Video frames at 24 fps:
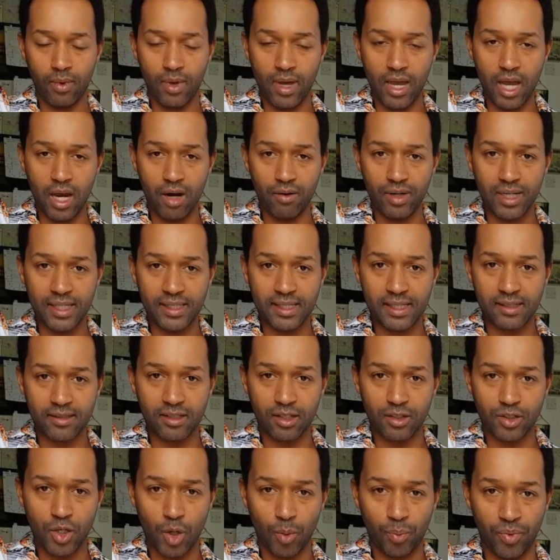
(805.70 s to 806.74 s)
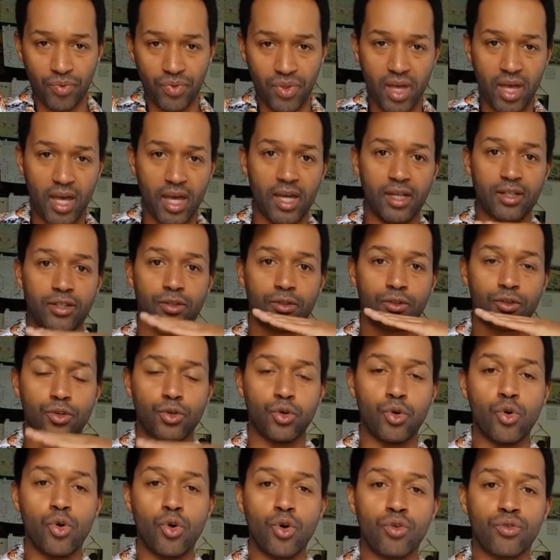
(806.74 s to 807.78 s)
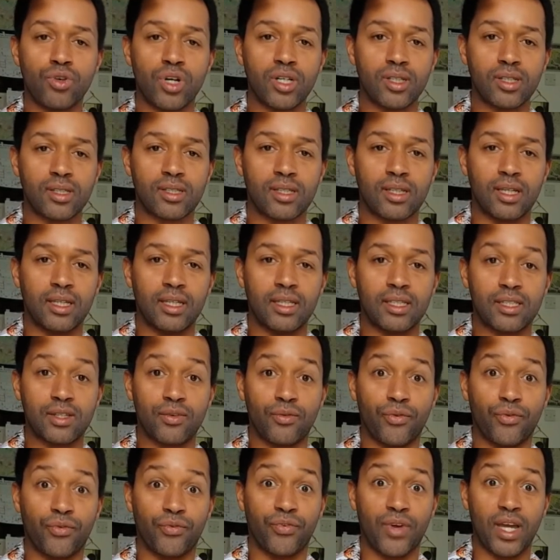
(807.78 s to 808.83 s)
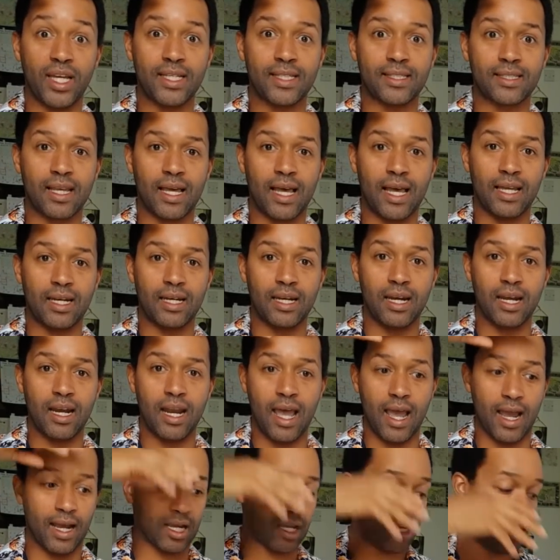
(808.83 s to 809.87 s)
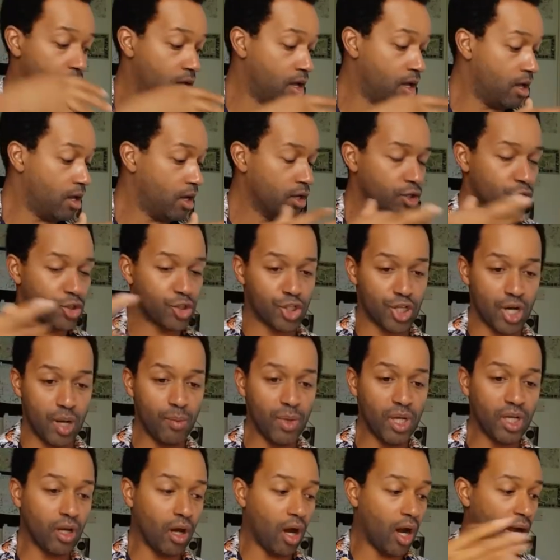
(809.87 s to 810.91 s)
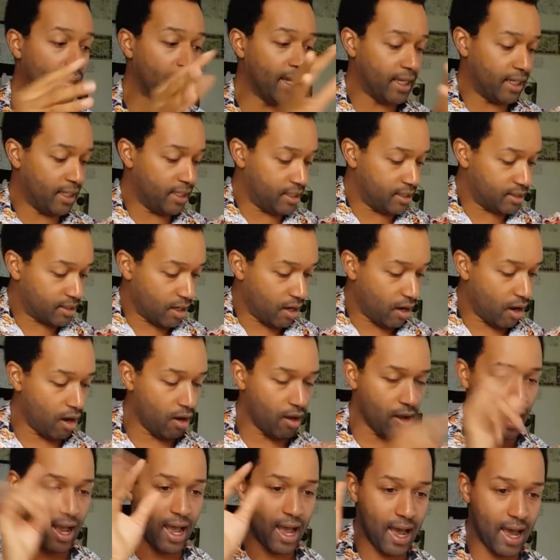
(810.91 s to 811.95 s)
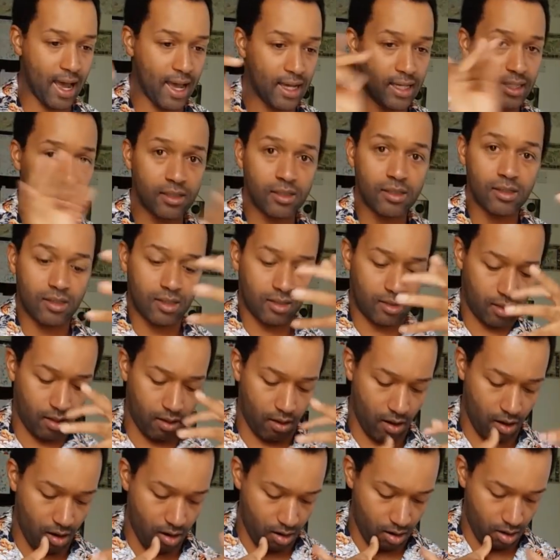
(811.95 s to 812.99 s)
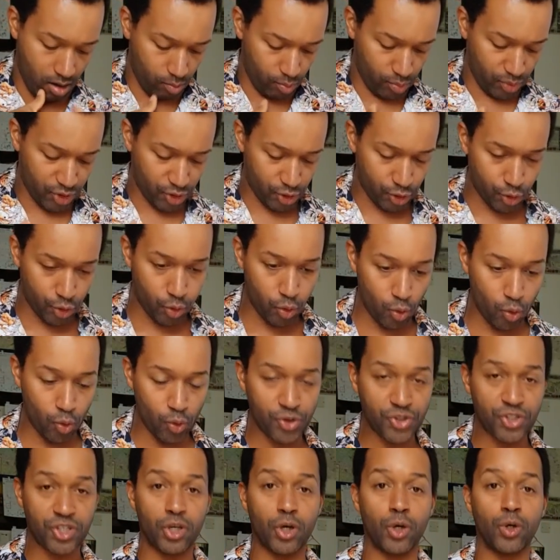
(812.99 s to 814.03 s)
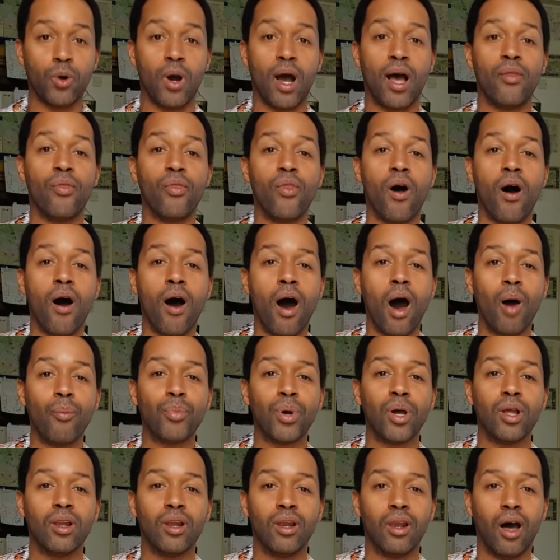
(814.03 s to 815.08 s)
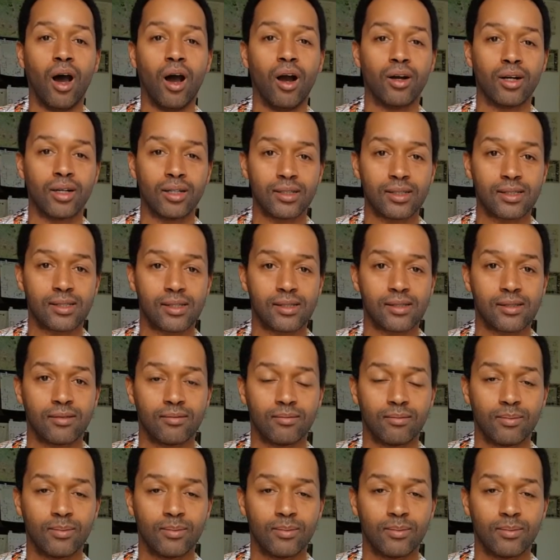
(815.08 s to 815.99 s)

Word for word: Aries is the top of the head, Taurus is face and neck, Gemini is hands, arms, torso, and the upper lungs.